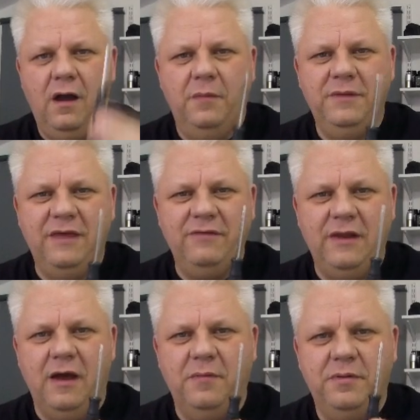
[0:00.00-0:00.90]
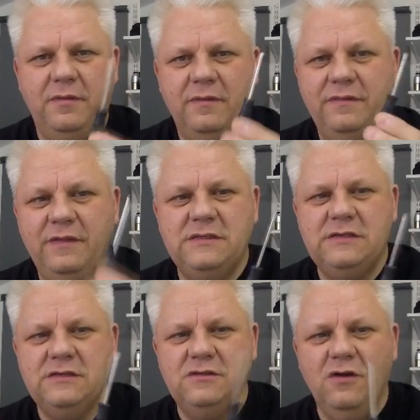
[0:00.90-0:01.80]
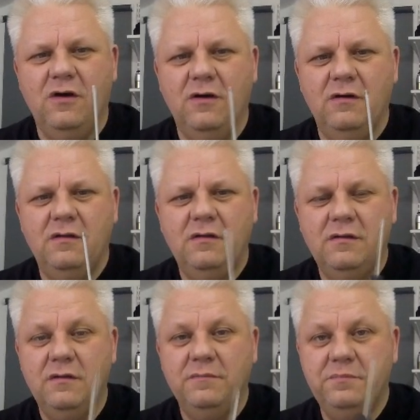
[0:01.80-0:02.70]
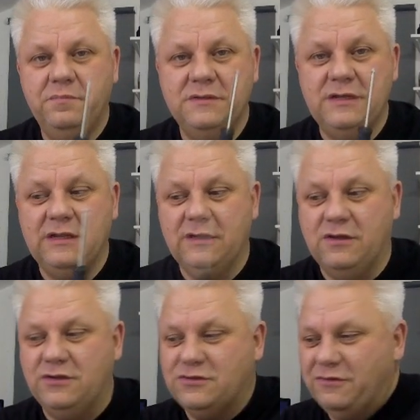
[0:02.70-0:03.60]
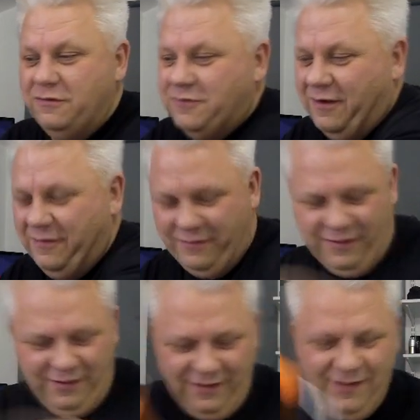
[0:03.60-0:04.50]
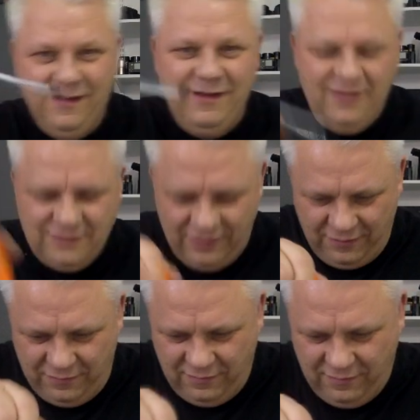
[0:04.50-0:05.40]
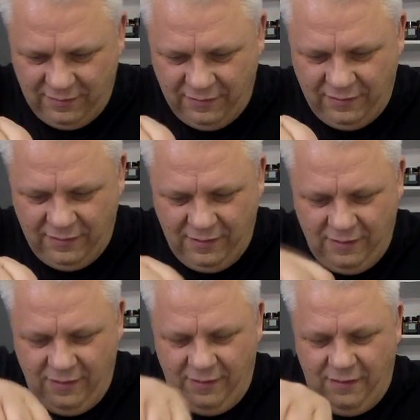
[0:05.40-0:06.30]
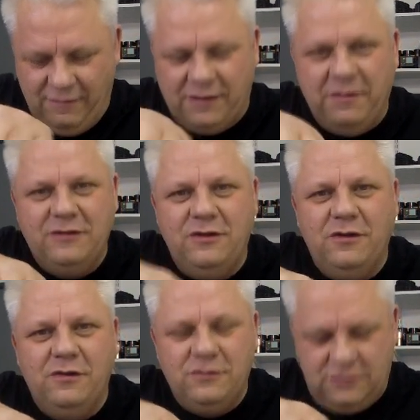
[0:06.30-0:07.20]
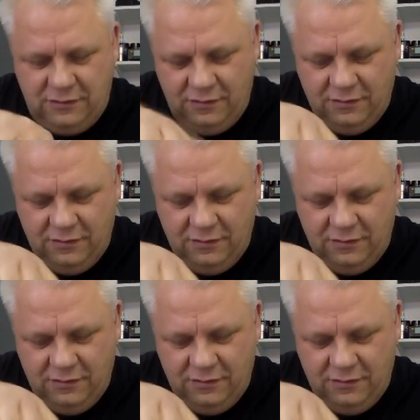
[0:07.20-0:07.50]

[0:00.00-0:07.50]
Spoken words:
I'm giving up. This is not a particularly good screwdriver. So I recommend you use